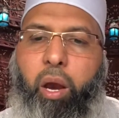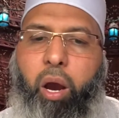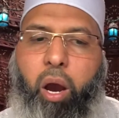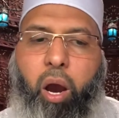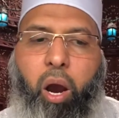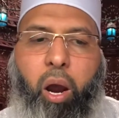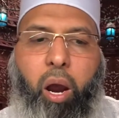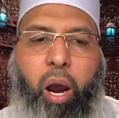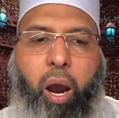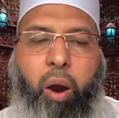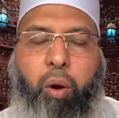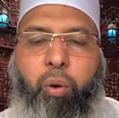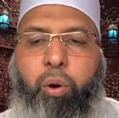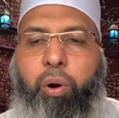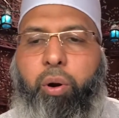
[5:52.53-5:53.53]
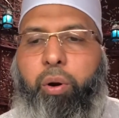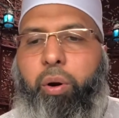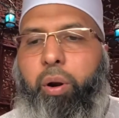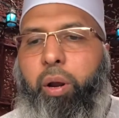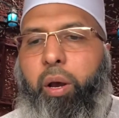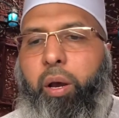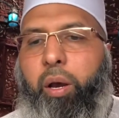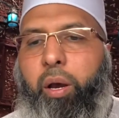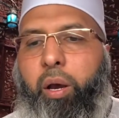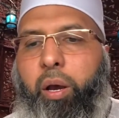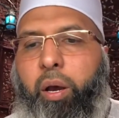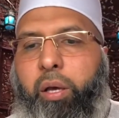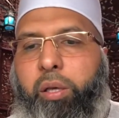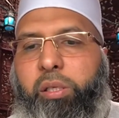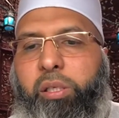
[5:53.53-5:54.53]
our
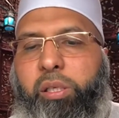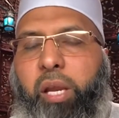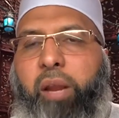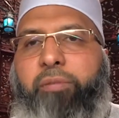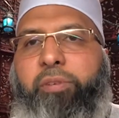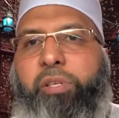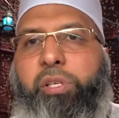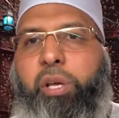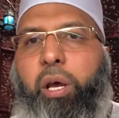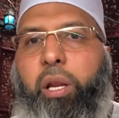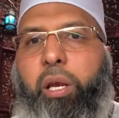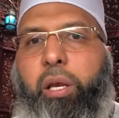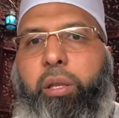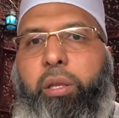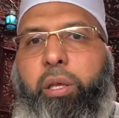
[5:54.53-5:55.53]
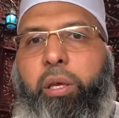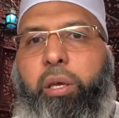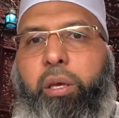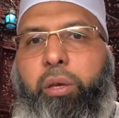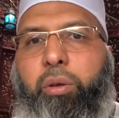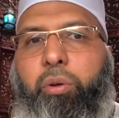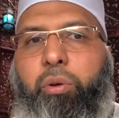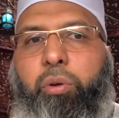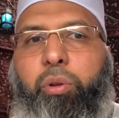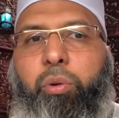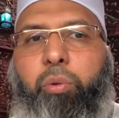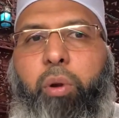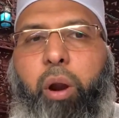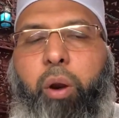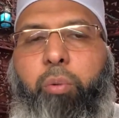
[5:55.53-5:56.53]
Salaf
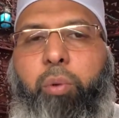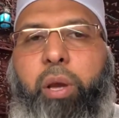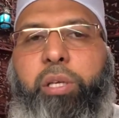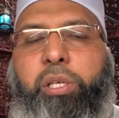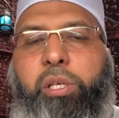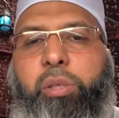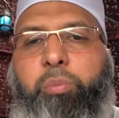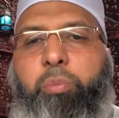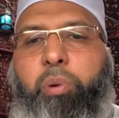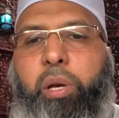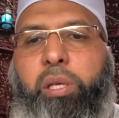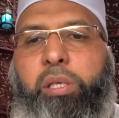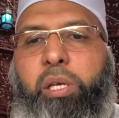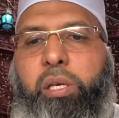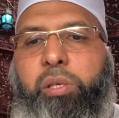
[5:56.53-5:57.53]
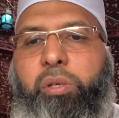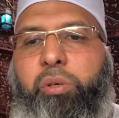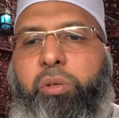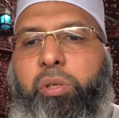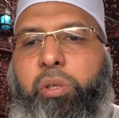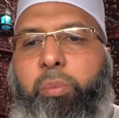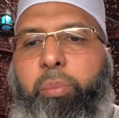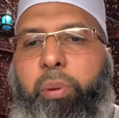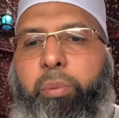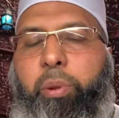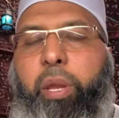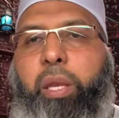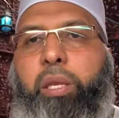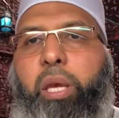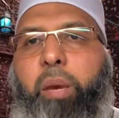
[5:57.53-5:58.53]
al-Salih, our righteous predecessors, the people
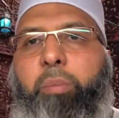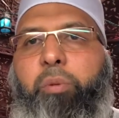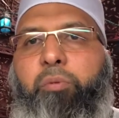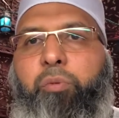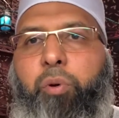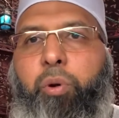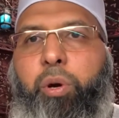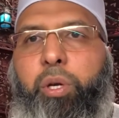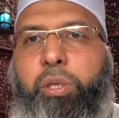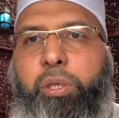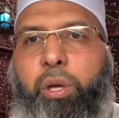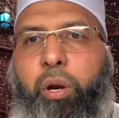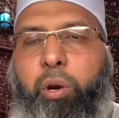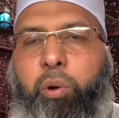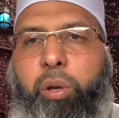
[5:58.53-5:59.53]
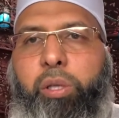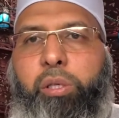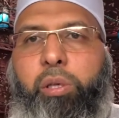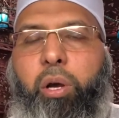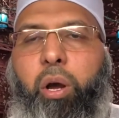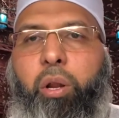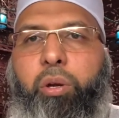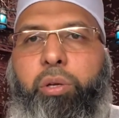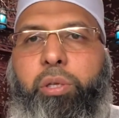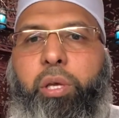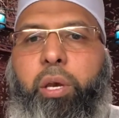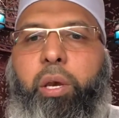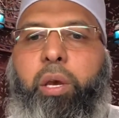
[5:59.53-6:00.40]
that came before us, our great scholars,